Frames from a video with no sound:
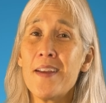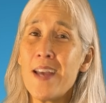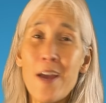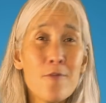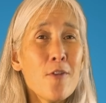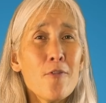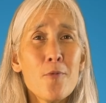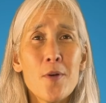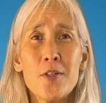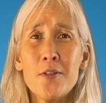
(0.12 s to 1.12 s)
Have you ever
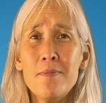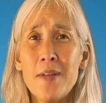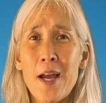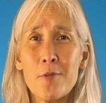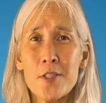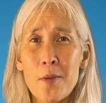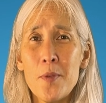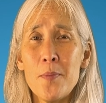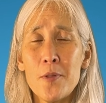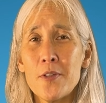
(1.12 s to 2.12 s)
wondered how some
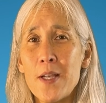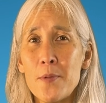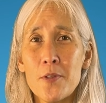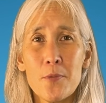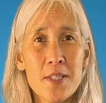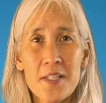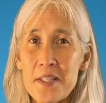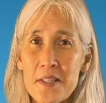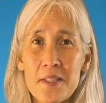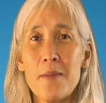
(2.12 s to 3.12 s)
people are able to
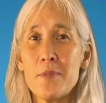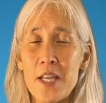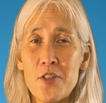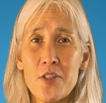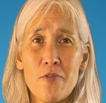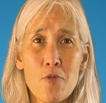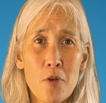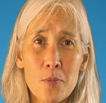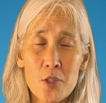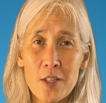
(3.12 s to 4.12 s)
resist the temptation of a
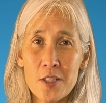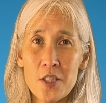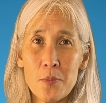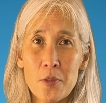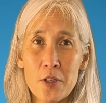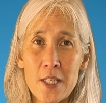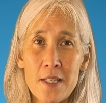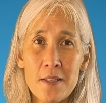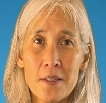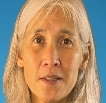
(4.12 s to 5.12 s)
warm chocolate chip cookie?